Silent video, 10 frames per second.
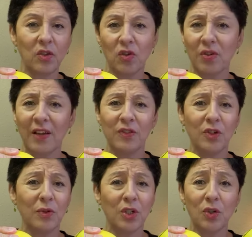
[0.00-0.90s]
You don't have to
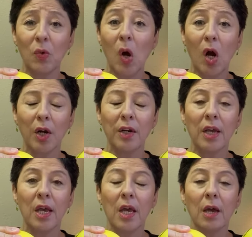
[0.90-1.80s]
do it too hard,
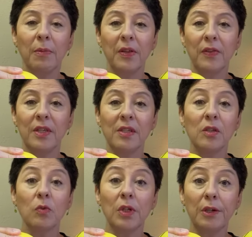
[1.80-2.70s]
but this
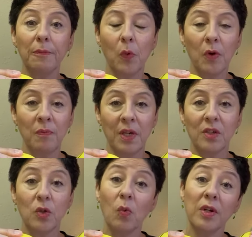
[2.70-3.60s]
is really important
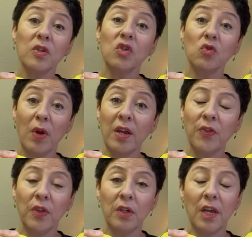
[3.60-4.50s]
because you wanna
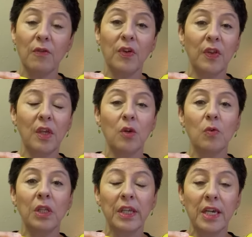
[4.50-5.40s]
strengthen everything that you
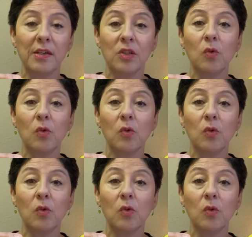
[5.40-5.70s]
release.